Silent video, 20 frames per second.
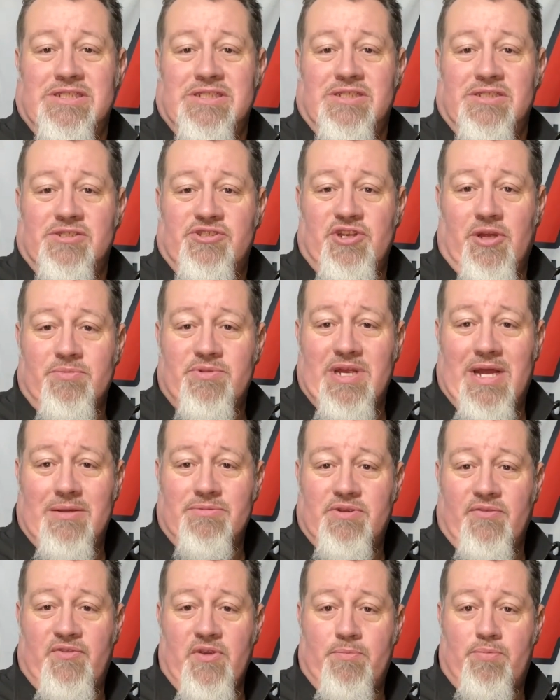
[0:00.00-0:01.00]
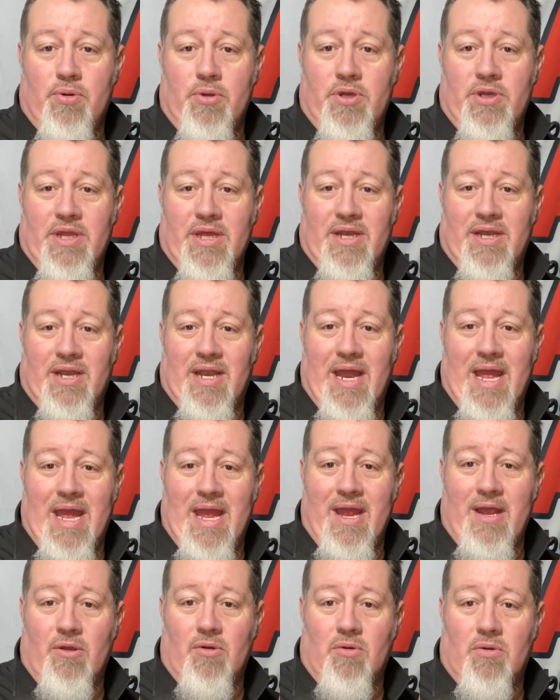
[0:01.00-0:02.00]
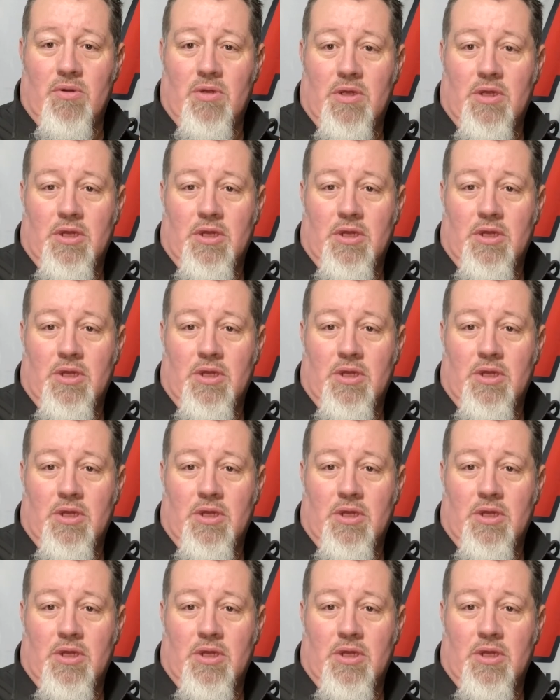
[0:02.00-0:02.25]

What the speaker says: Sometimes if you put it in at an angle,